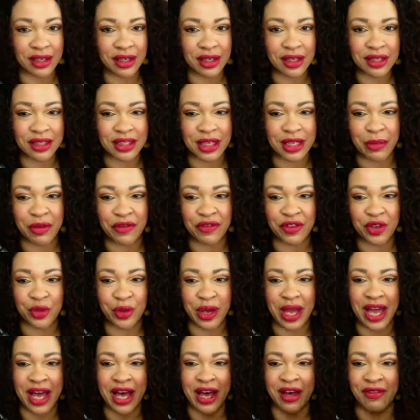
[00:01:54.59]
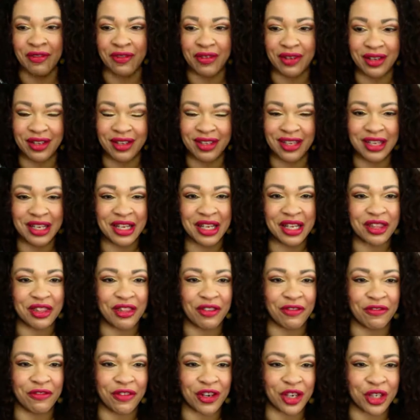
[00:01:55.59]
some of you have
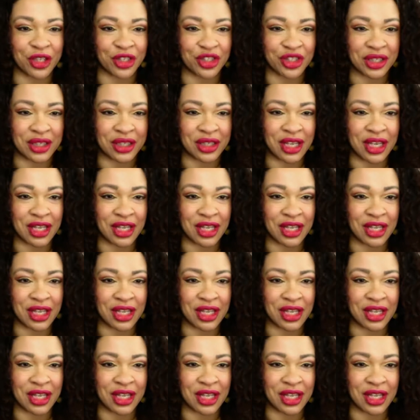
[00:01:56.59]
the version